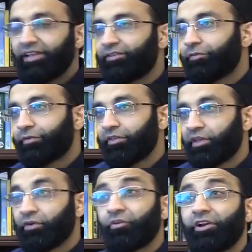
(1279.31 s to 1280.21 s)
That's different
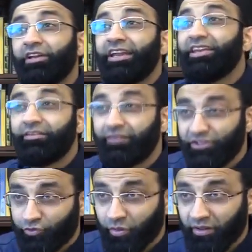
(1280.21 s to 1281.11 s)
thing. For an
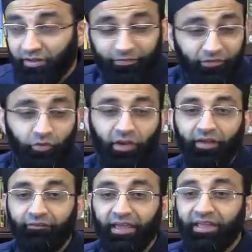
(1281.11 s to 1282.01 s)
individual, if you
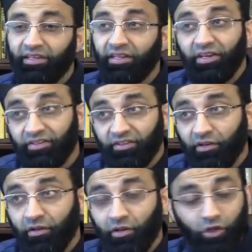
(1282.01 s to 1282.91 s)
have any
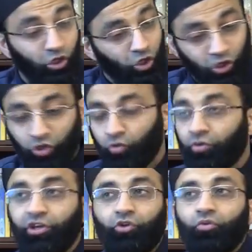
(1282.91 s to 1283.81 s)
reason, you
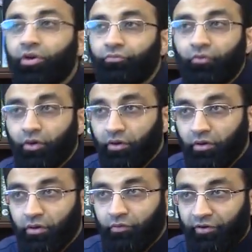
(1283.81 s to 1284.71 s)
don't need to come
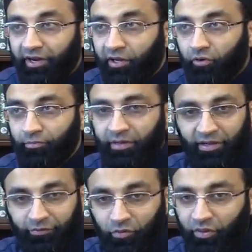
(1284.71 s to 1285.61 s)
for Friday
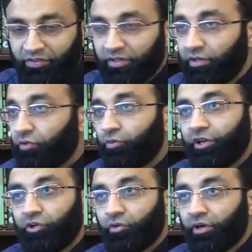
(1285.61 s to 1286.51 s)
khutbah. If you are sick, you
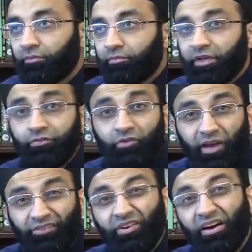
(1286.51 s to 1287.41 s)
don't need to come. If you
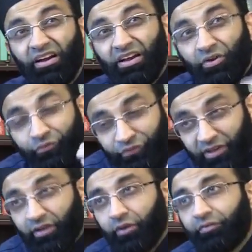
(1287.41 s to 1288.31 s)
have a
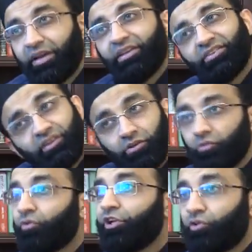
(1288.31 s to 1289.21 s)
fear of getting sick,
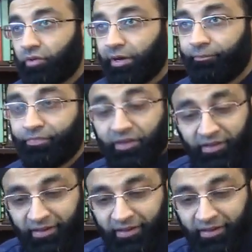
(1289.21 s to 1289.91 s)
you don't need to come.